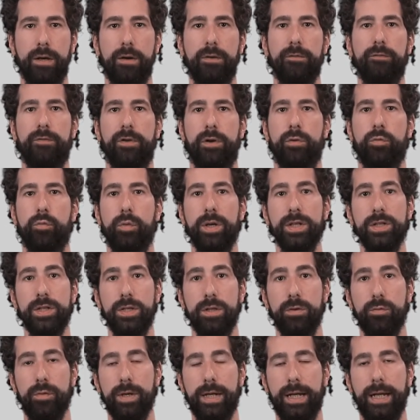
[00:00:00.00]
from
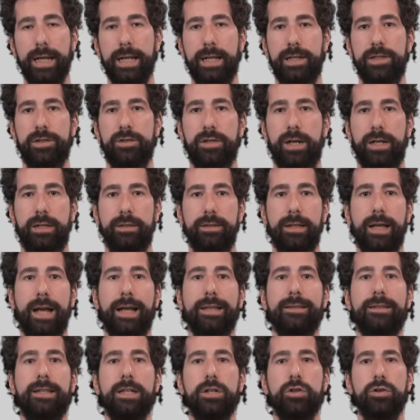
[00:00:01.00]
which we can extract
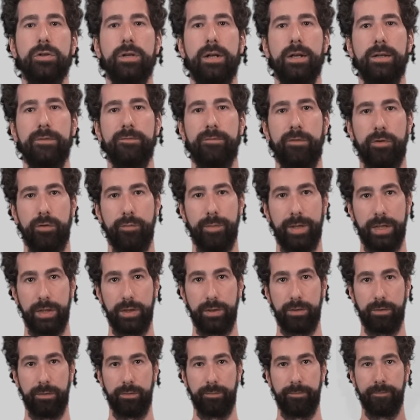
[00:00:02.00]
additional
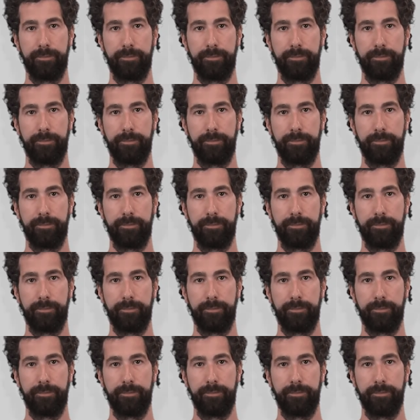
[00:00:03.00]
information.